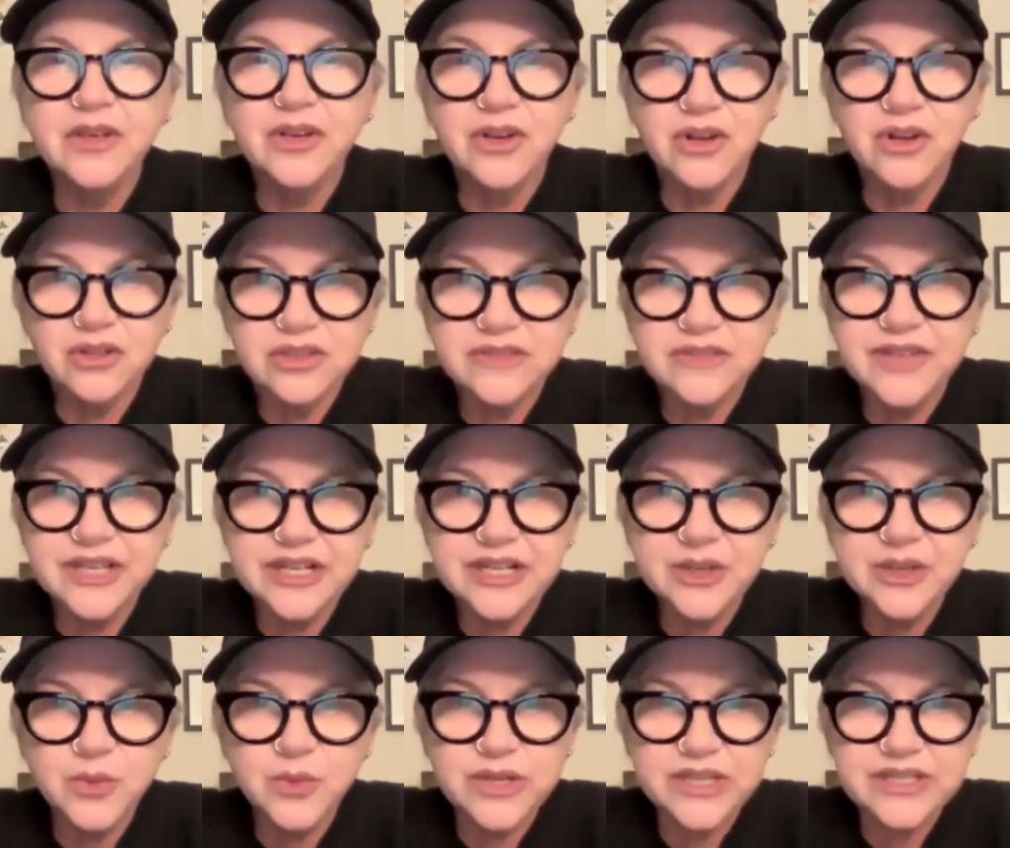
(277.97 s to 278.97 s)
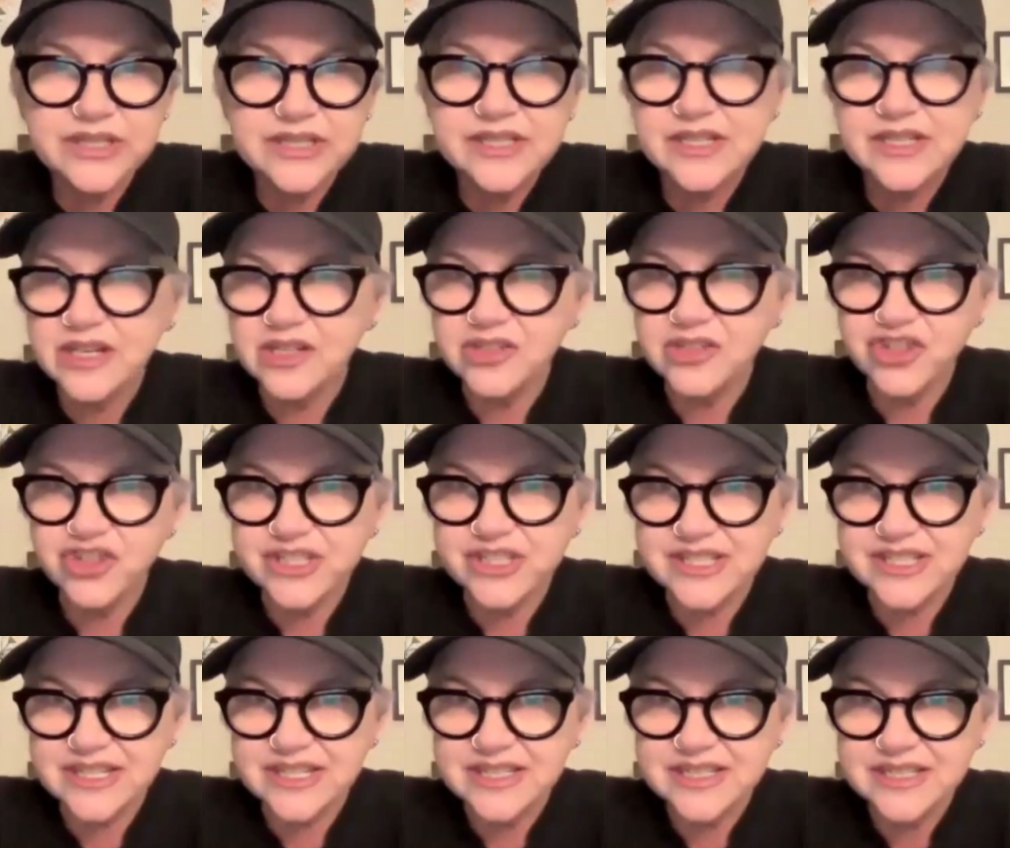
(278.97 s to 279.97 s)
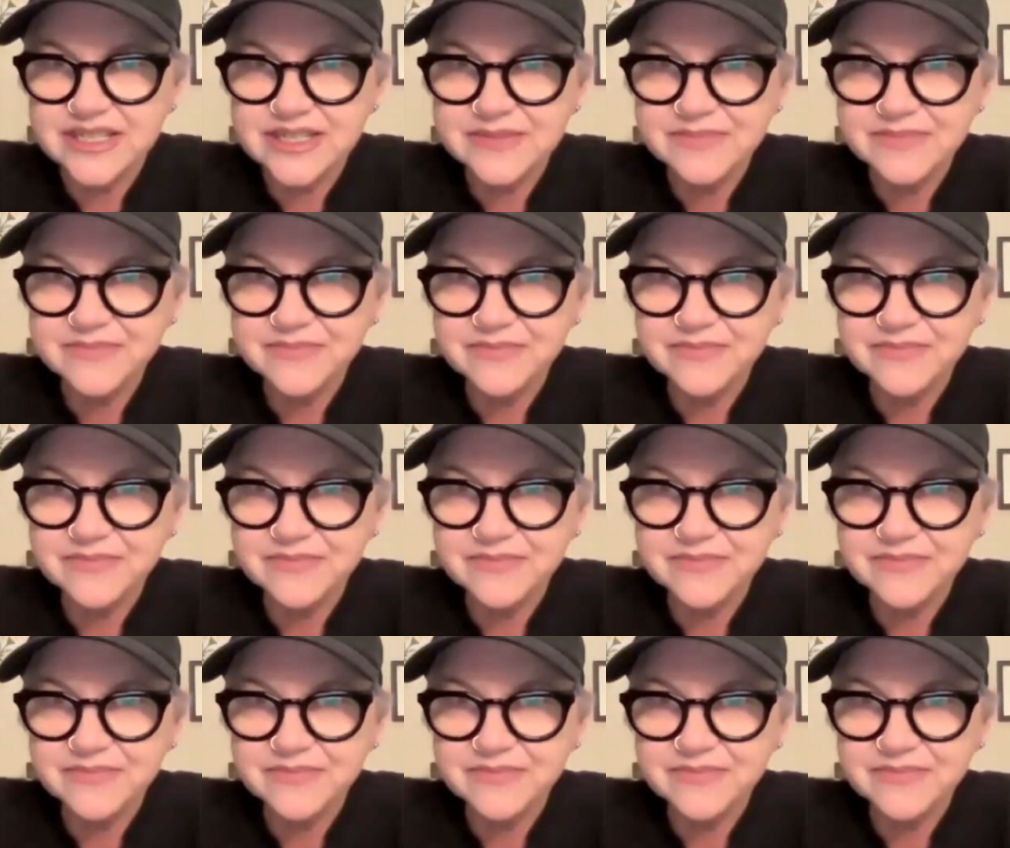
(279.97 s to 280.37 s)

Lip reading: cultivating witness consciousness,